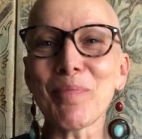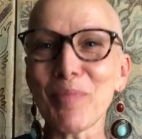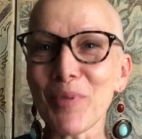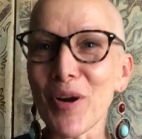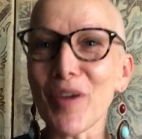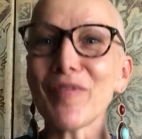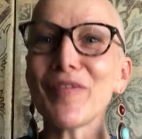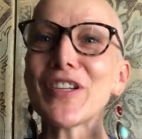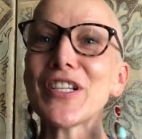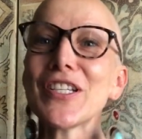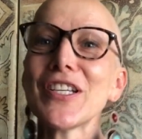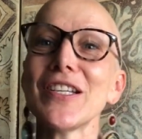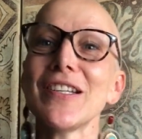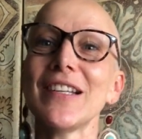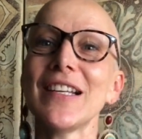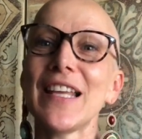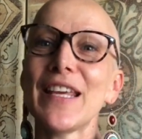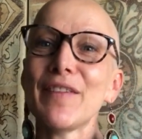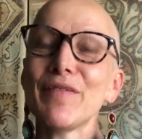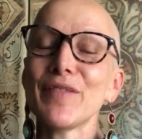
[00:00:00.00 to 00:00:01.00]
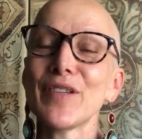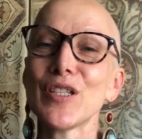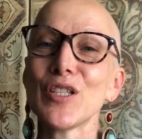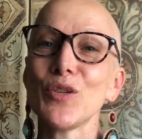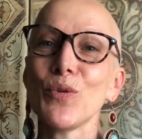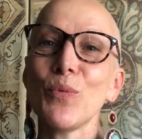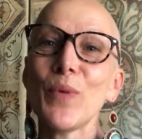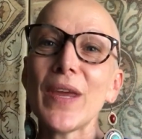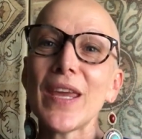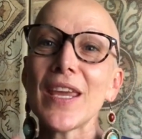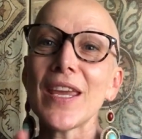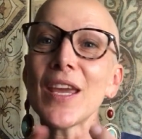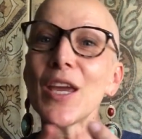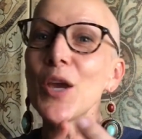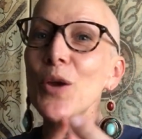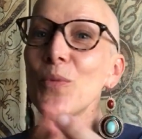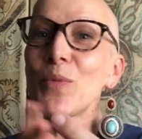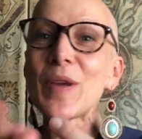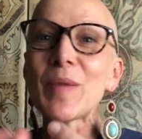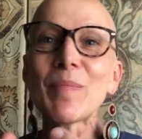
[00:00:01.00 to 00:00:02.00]
professional event where
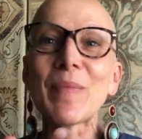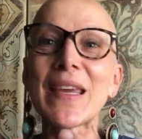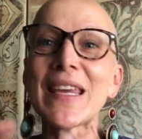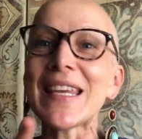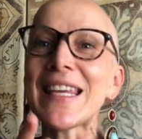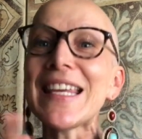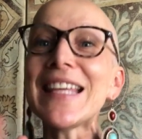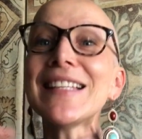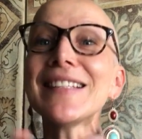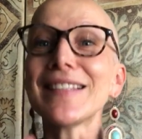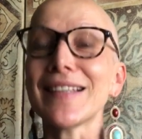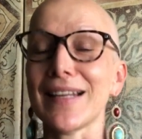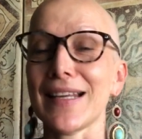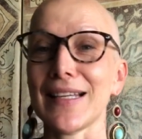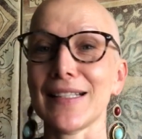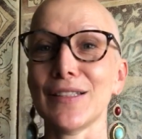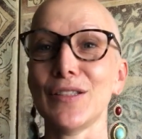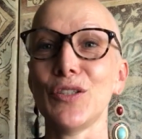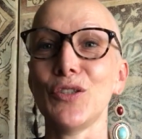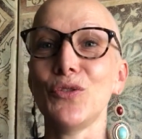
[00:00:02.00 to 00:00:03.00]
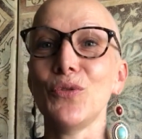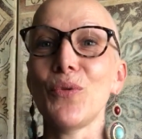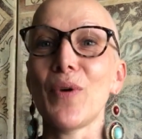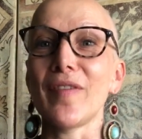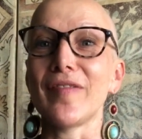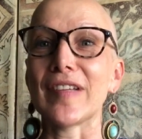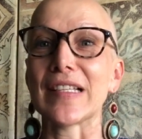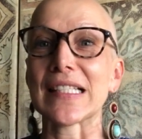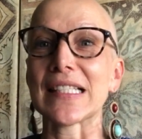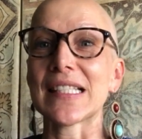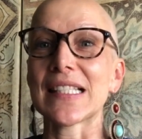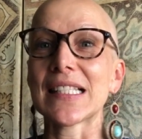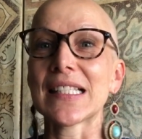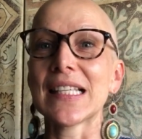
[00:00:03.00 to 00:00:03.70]
we may interact, the two of us.